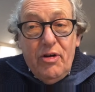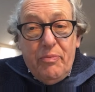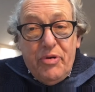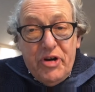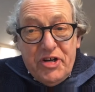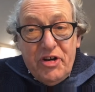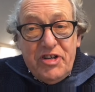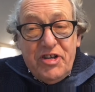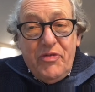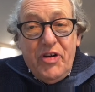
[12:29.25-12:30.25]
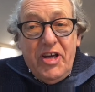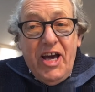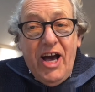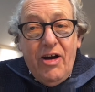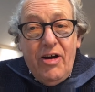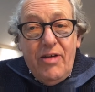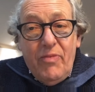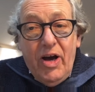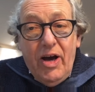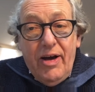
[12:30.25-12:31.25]
productively
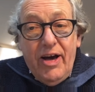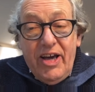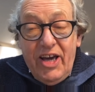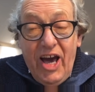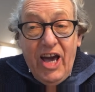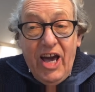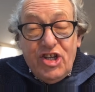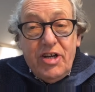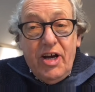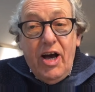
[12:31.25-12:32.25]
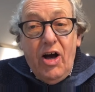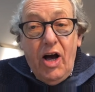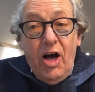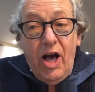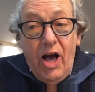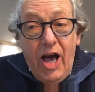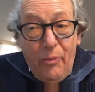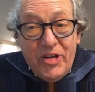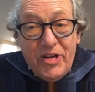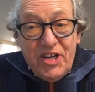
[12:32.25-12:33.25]
engaged,
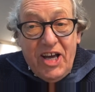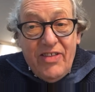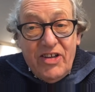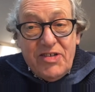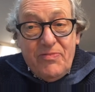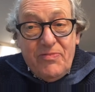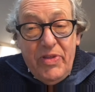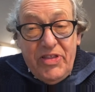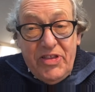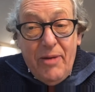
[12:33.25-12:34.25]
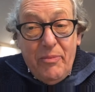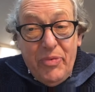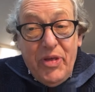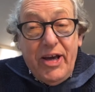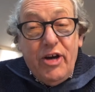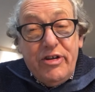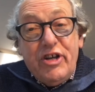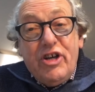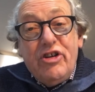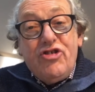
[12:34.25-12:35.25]
helping to get this damn thing under
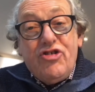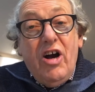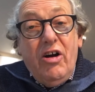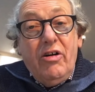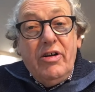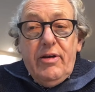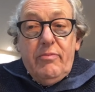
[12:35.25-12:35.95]
control.